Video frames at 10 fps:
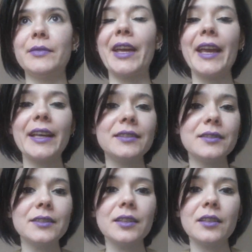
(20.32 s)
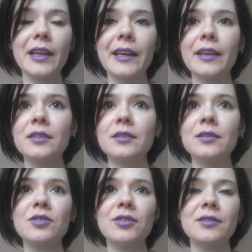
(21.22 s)
hidden as
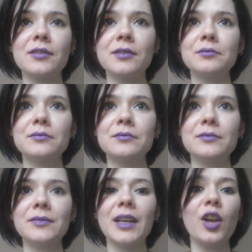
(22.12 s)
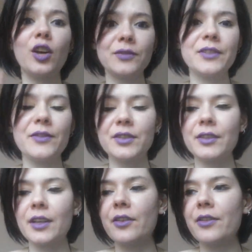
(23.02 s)
just a lot of
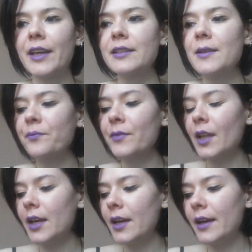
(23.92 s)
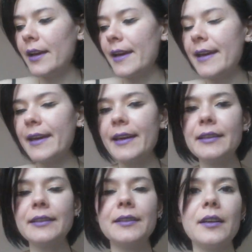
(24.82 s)
different other things.
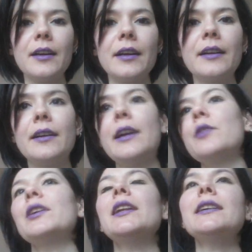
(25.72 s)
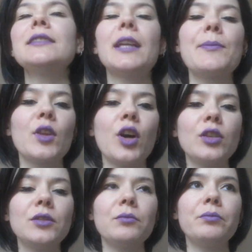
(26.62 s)
And I realized that I'm
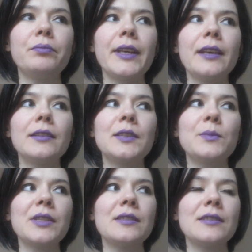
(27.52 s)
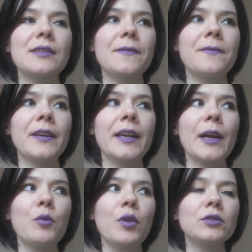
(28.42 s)
not being specific.
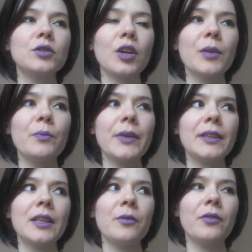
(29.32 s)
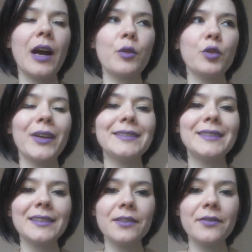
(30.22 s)
I want to talk a bit of how you
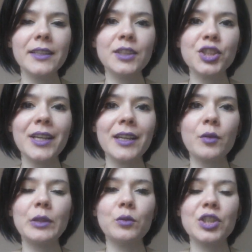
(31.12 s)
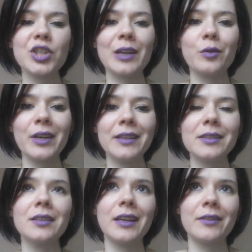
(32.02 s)
identify the shadow and what shadow
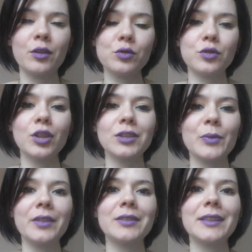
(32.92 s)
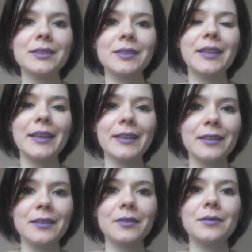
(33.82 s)
is. I've also talked about this in